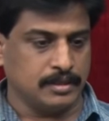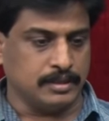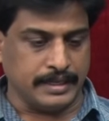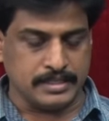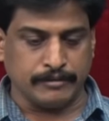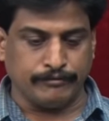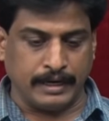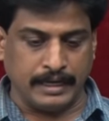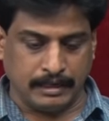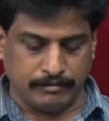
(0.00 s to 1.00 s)
There is a
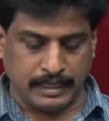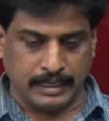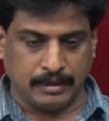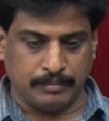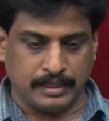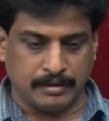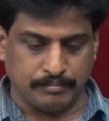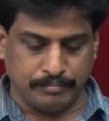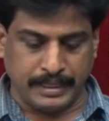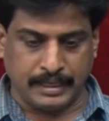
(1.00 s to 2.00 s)
file available,
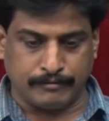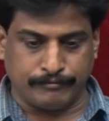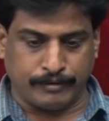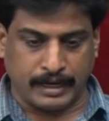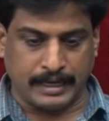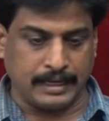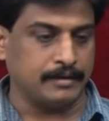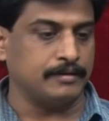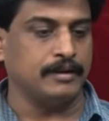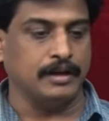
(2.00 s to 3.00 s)
big
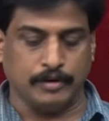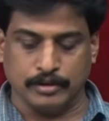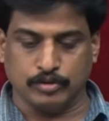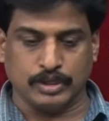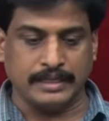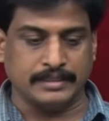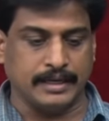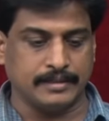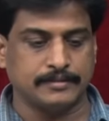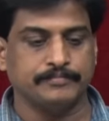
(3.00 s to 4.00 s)
file. I want to click
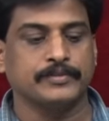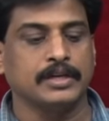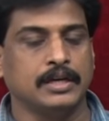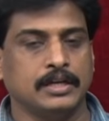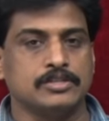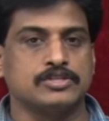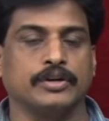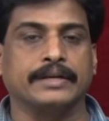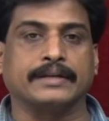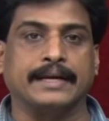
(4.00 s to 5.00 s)
that. So
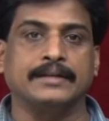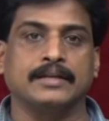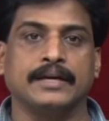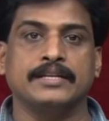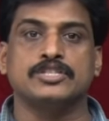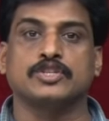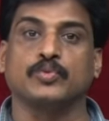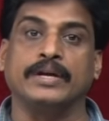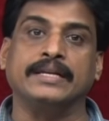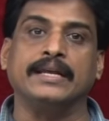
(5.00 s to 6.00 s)
it contains
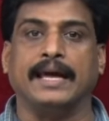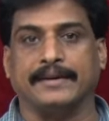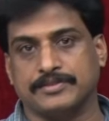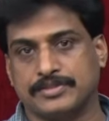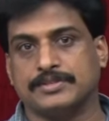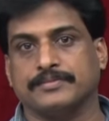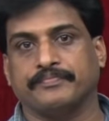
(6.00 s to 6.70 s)
20 lines.